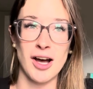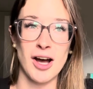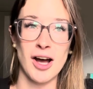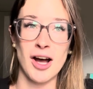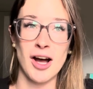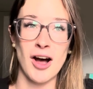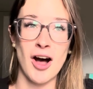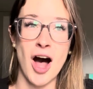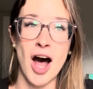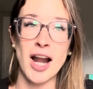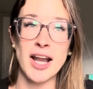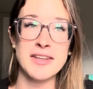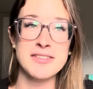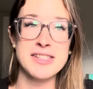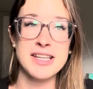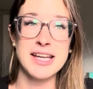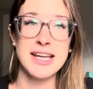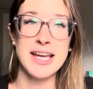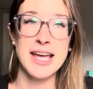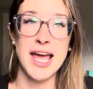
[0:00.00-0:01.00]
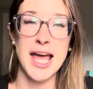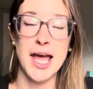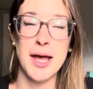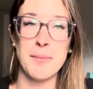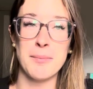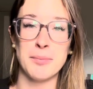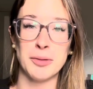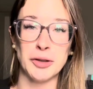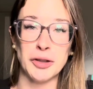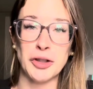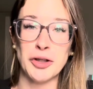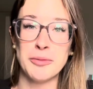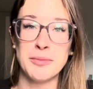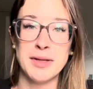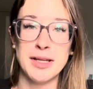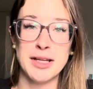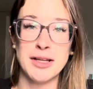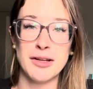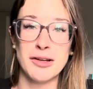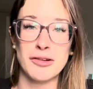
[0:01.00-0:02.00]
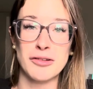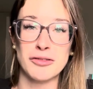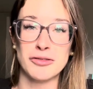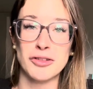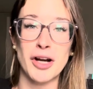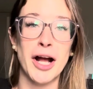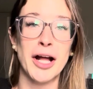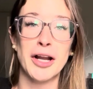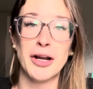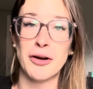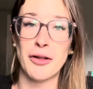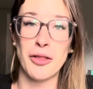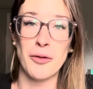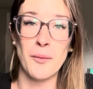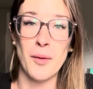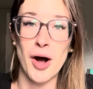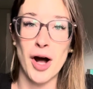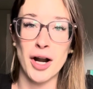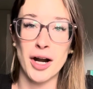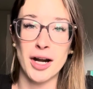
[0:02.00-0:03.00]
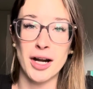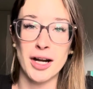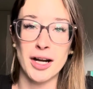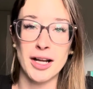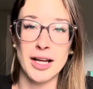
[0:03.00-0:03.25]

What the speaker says: Honestly, it blew me right out of the water.